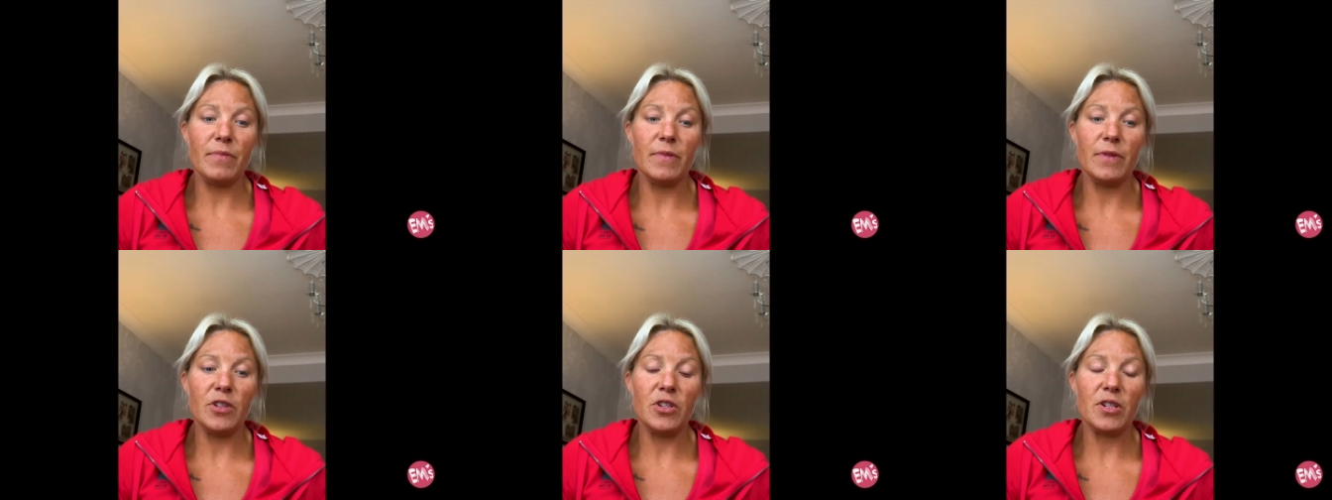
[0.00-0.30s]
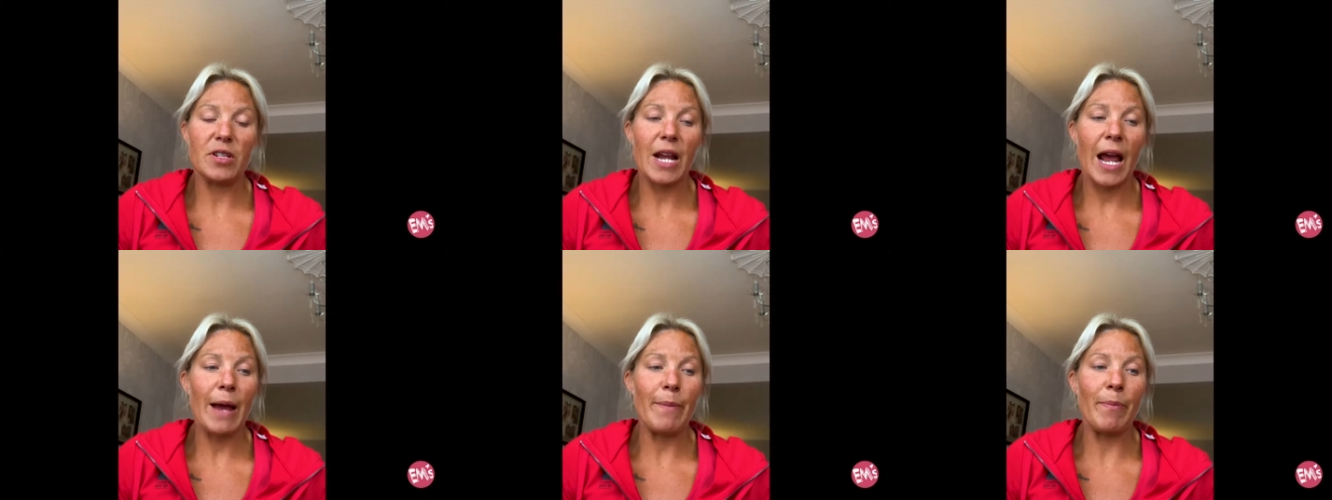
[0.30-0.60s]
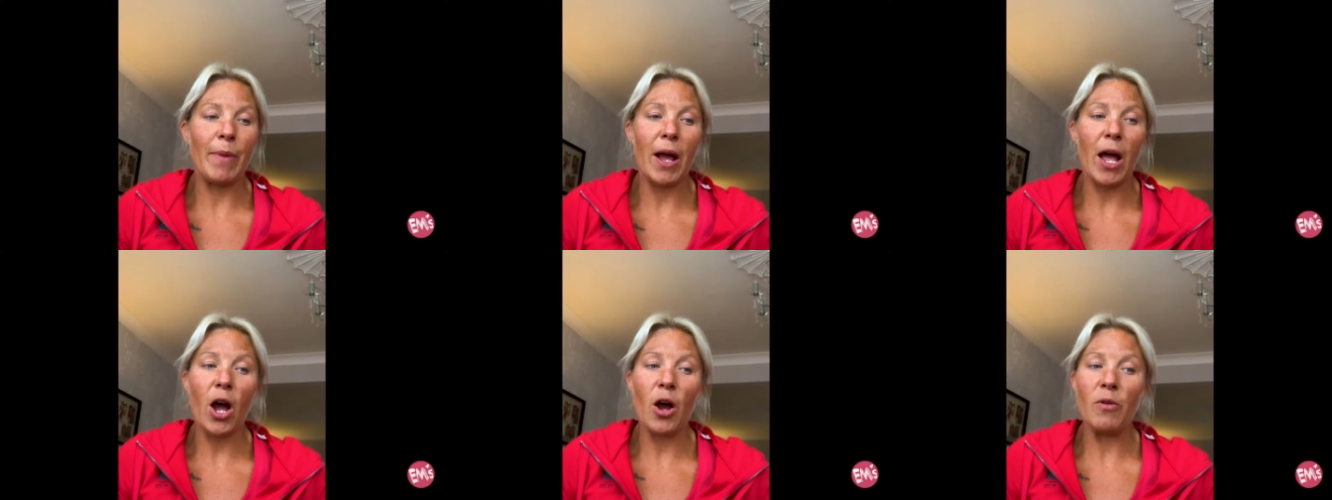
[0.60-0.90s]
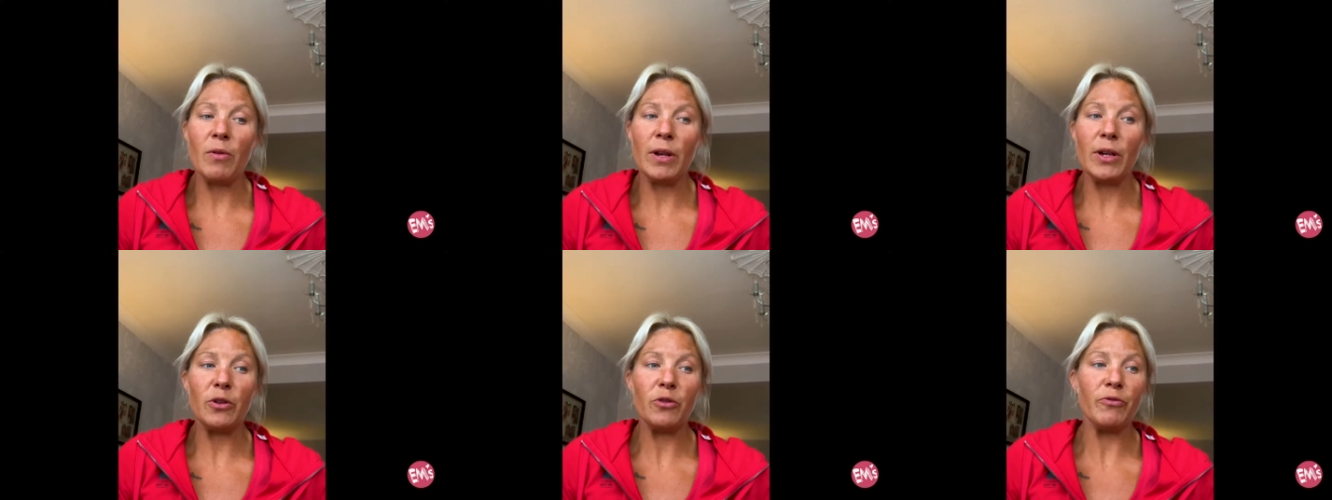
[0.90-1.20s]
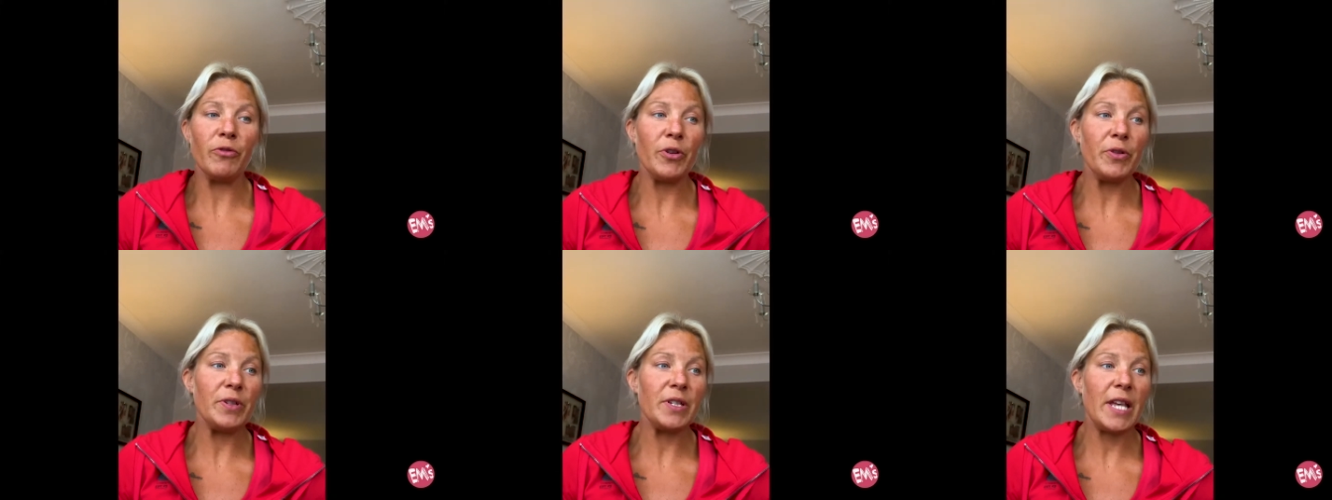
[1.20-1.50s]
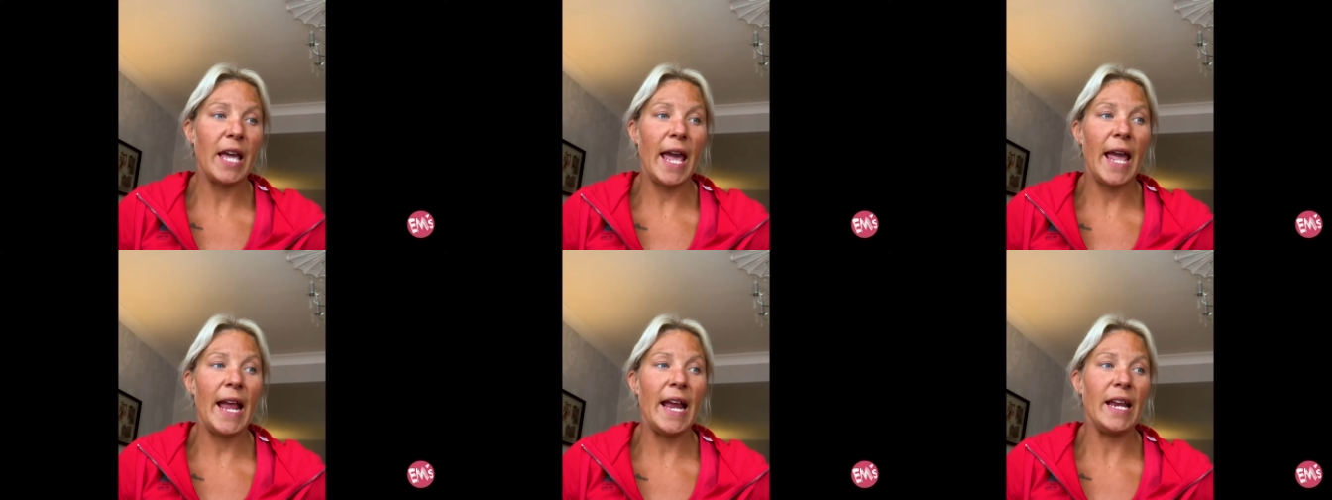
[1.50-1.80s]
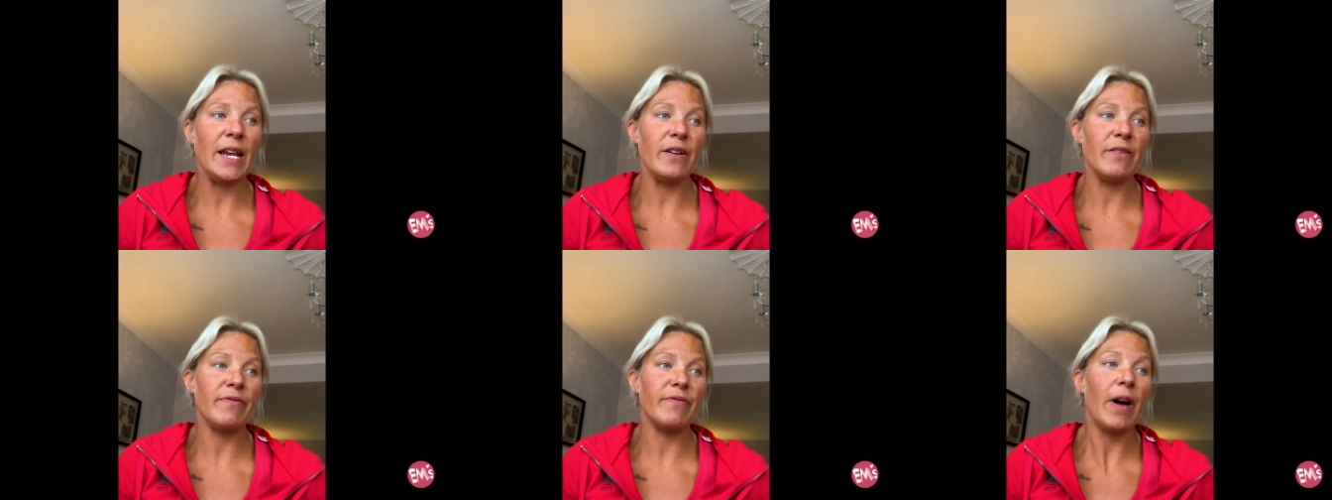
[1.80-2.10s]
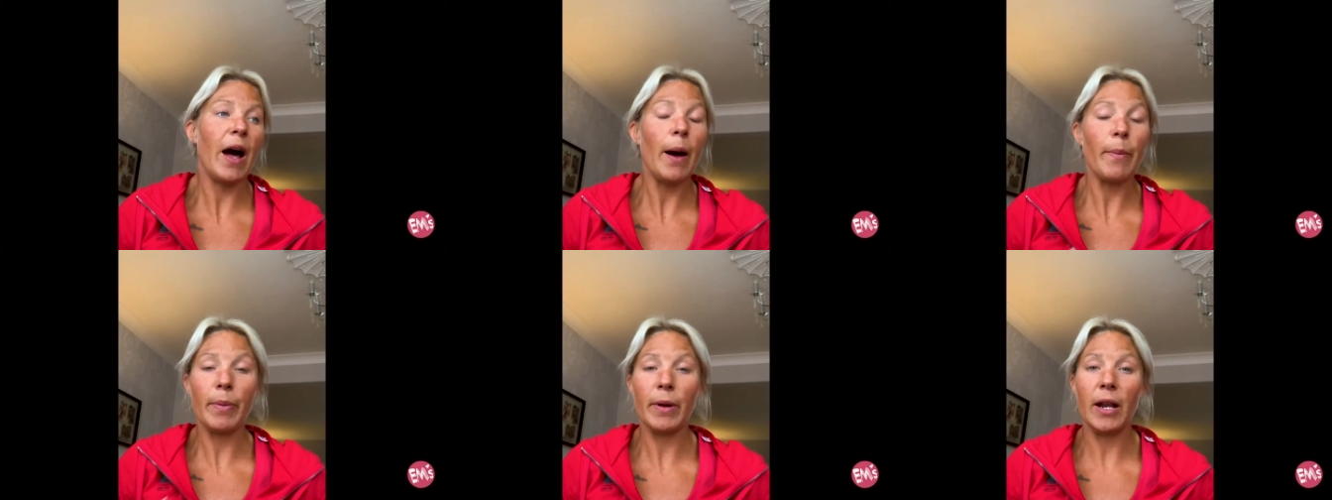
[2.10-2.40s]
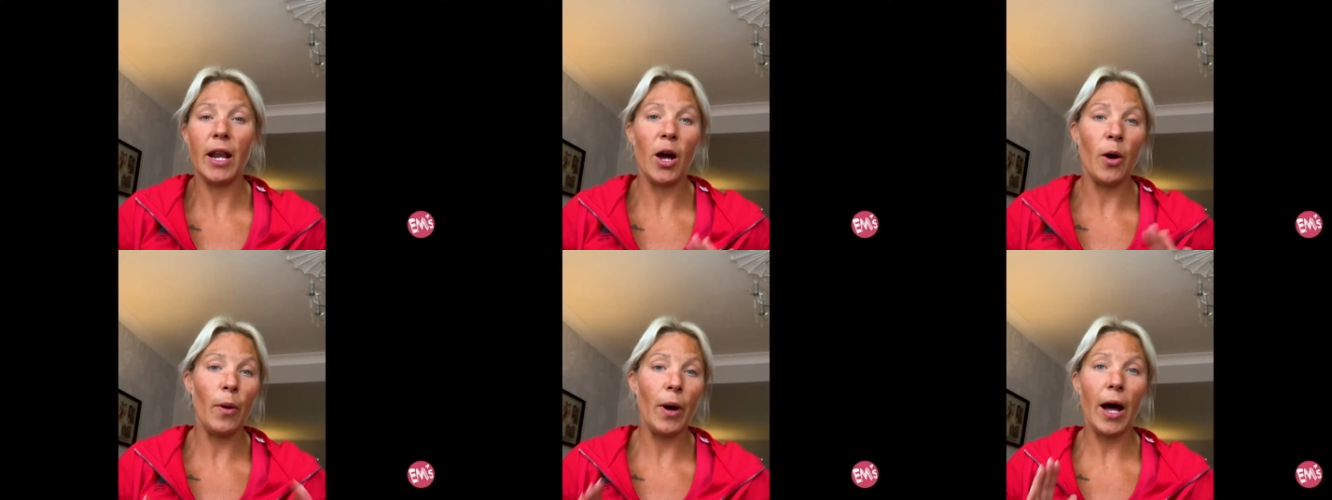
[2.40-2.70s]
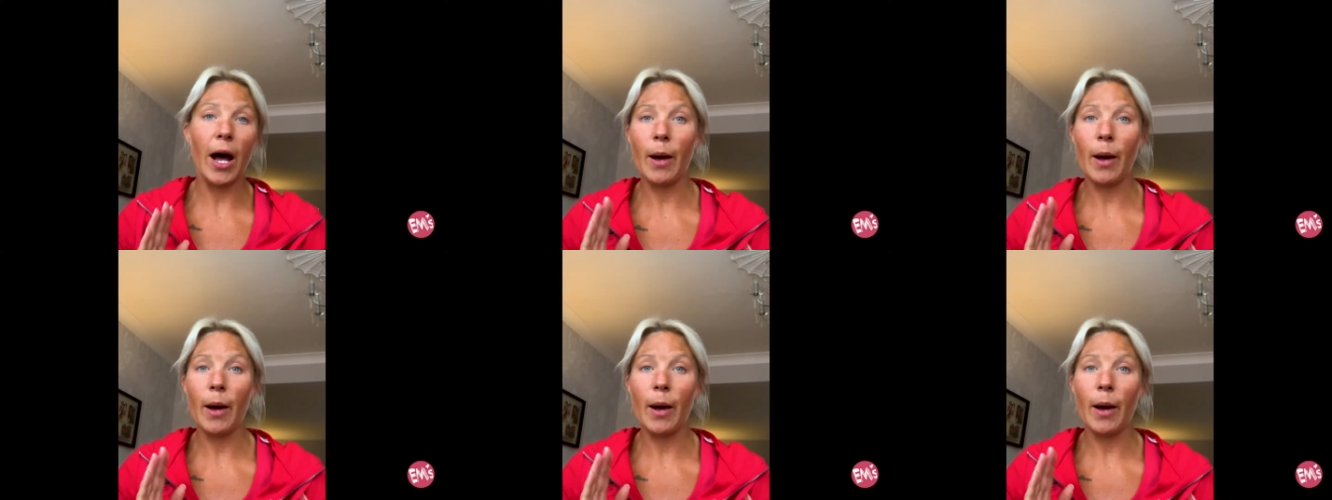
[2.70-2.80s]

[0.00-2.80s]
Just had my own little routine of upper, lower,